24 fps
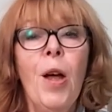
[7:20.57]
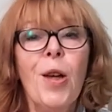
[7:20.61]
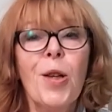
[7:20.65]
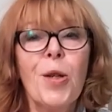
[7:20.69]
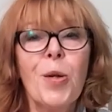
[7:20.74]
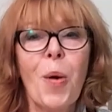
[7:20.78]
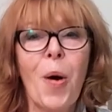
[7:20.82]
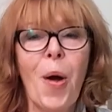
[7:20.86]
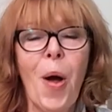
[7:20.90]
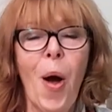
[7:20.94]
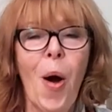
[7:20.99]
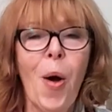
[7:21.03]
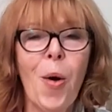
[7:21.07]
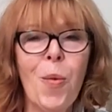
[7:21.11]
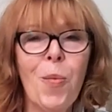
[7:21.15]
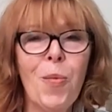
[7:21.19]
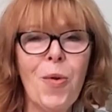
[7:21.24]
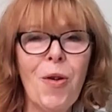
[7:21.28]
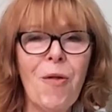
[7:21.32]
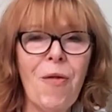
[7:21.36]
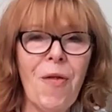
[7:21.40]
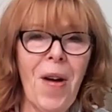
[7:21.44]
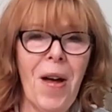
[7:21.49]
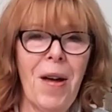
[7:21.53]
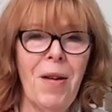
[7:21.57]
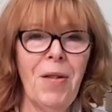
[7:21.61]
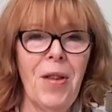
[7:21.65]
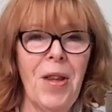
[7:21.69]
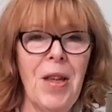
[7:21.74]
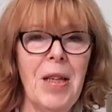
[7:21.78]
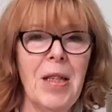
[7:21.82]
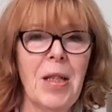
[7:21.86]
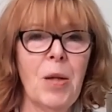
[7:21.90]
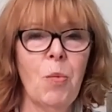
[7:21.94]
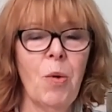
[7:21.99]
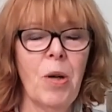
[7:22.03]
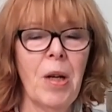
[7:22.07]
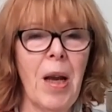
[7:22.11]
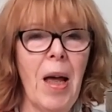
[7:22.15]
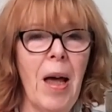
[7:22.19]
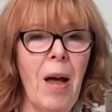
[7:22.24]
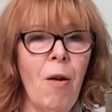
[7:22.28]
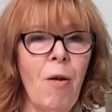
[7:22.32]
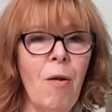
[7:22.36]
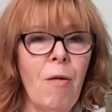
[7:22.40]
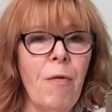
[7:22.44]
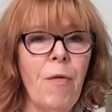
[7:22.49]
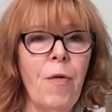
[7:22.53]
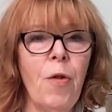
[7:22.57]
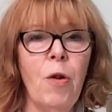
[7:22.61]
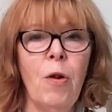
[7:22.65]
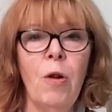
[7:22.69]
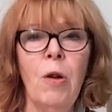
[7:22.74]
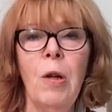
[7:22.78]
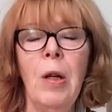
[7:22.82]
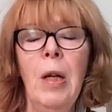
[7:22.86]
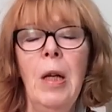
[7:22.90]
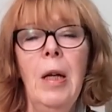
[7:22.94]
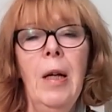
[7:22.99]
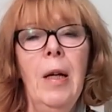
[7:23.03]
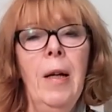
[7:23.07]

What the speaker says: So I hope you found this one helpful.